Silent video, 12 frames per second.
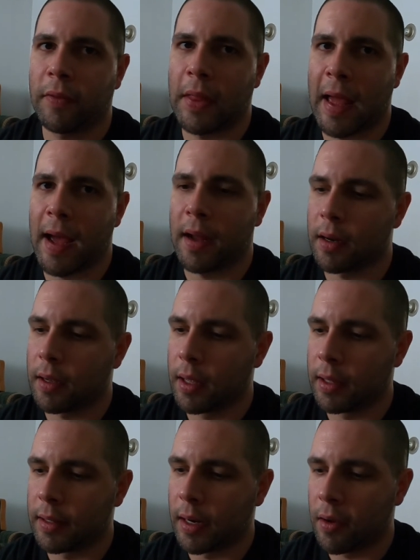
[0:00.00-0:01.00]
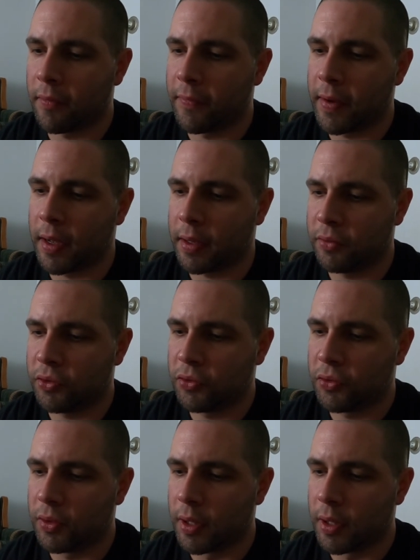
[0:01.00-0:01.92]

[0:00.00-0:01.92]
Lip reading: for that, and then I'll find